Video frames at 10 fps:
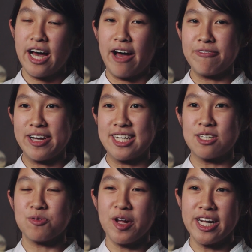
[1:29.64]
I find
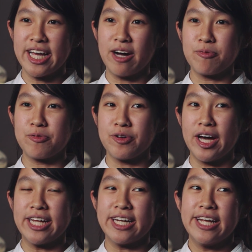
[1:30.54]
this really helpful
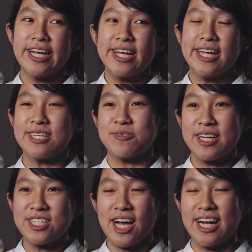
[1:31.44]
and it is
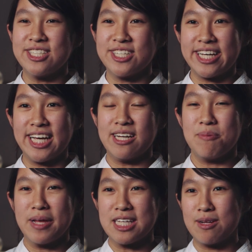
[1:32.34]
really challenging yet
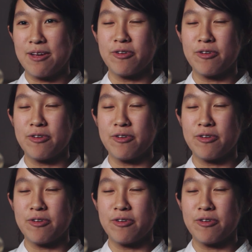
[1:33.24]
immensely